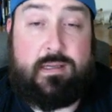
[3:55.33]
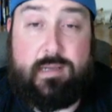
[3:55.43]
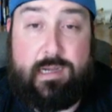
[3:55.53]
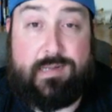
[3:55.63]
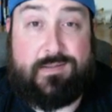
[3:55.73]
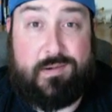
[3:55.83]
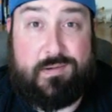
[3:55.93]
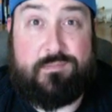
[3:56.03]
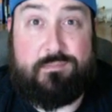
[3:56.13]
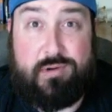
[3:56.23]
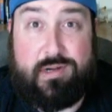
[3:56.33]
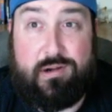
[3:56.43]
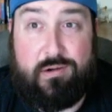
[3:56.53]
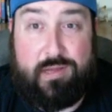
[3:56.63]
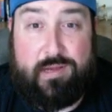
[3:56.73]
and it starts pretty
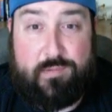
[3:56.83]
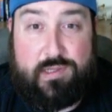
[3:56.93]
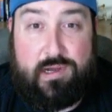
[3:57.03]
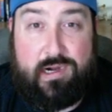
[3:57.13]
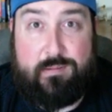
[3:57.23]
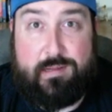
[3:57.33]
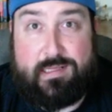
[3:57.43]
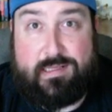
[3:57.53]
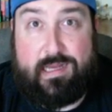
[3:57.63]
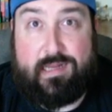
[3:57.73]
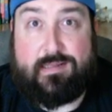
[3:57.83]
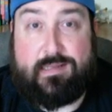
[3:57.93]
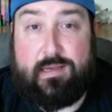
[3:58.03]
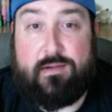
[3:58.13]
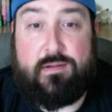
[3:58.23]
early if we're talking about the second
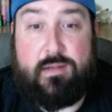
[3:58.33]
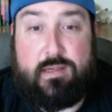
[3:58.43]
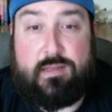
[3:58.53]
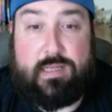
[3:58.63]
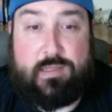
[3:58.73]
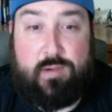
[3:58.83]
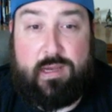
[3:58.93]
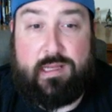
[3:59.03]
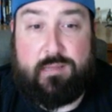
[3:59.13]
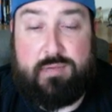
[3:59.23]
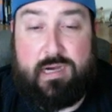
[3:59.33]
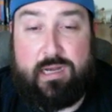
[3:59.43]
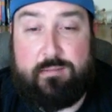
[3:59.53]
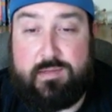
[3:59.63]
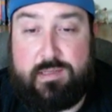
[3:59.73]
skill. So that's why at the
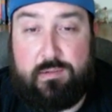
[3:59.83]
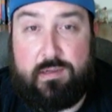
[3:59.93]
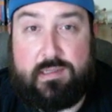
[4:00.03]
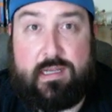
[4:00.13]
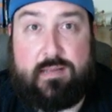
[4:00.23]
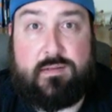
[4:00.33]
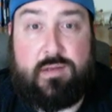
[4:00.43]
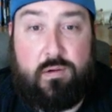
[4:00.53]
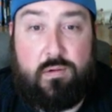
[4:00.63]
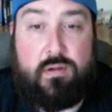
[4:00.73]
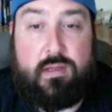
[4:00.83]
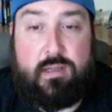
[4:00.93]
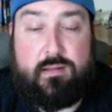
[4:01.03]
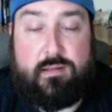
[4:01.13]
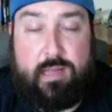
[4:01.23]
bottom you see where it's got the total.
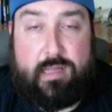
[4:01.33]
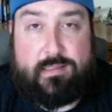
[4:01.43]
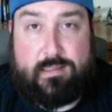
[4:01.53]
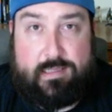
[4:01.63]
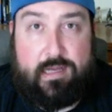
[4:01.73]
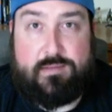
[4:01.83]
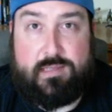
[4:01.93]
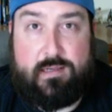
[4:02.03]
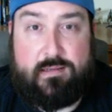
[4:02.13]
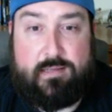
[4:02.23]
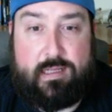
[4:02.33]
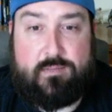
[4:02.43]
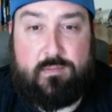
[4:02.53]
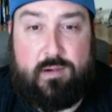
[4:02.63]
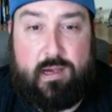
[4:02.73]
That's the delta. That's
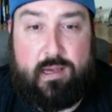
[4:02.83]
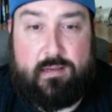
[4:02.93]
why